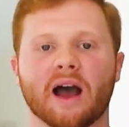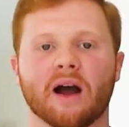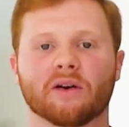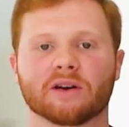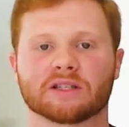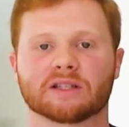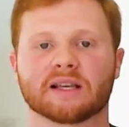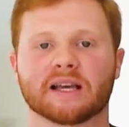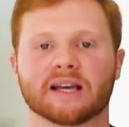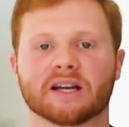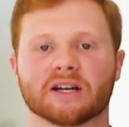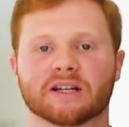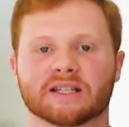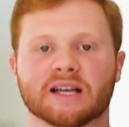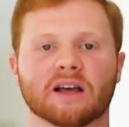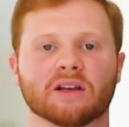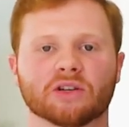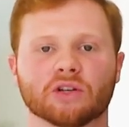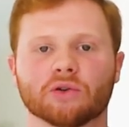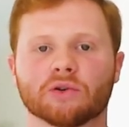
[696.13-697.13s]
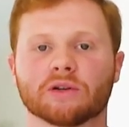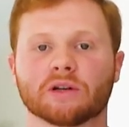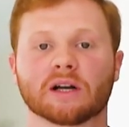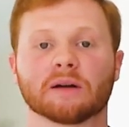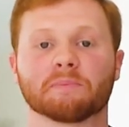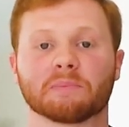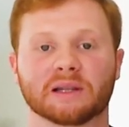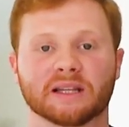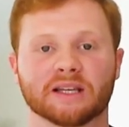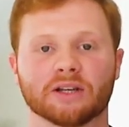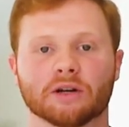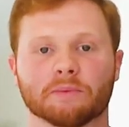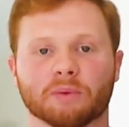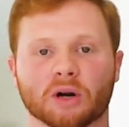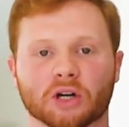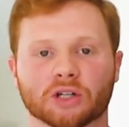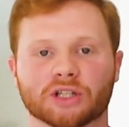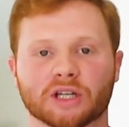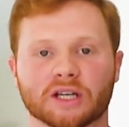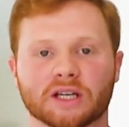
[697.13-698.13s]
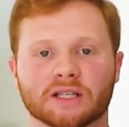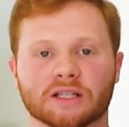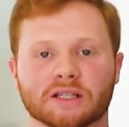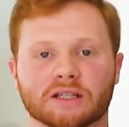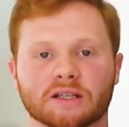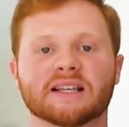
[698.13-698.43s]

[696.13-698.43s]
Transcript: hours later telling you to complete your purchase?